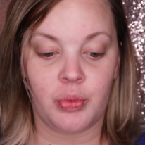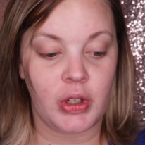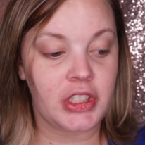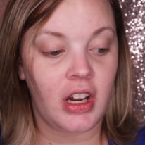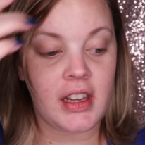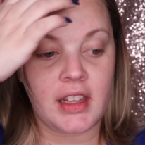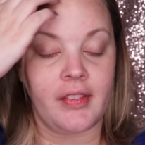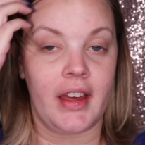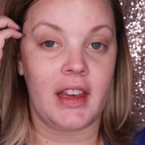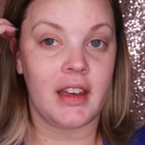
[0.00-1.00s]
We're
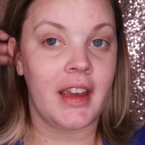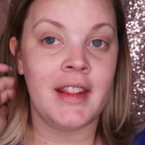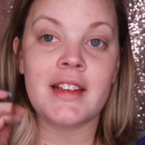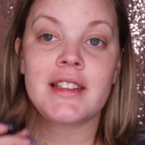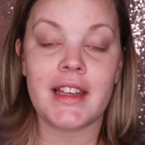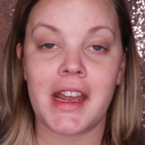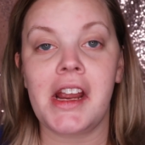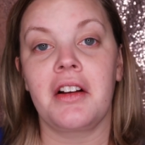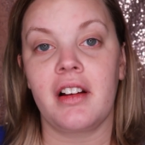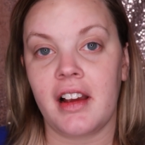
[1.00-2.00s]
talking like in the
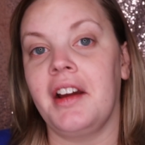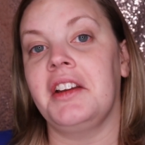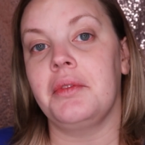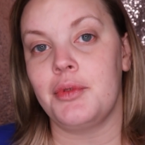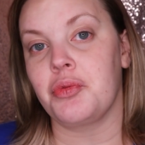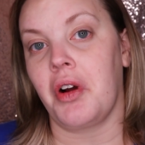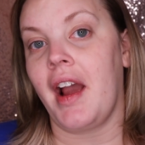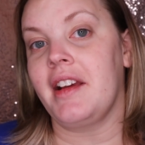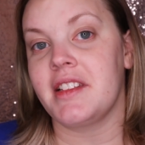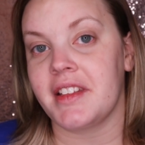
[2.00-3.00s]
Sahara kind of
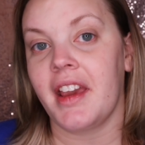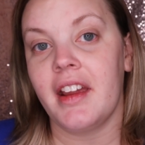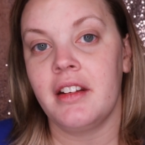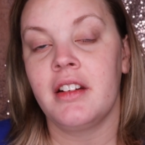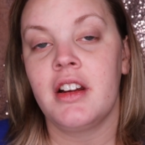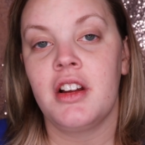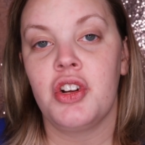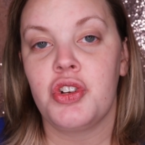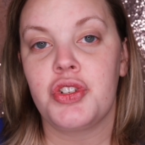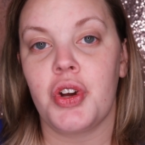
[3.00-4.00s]
dry skin.
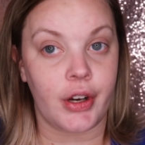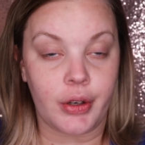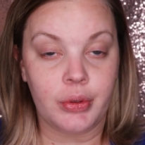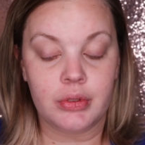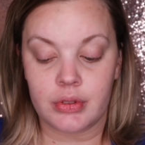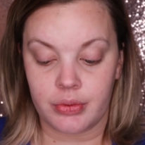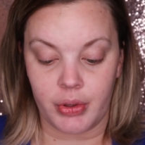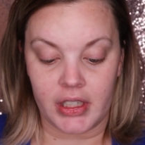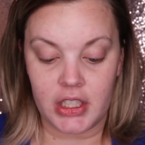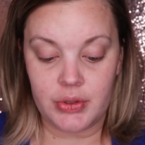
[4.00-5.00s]
So
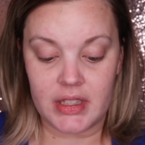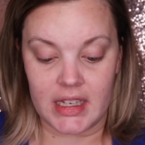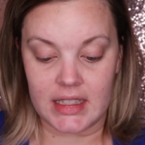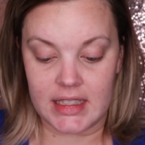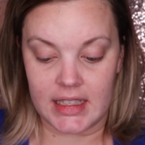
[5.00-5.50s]
we're gonna use this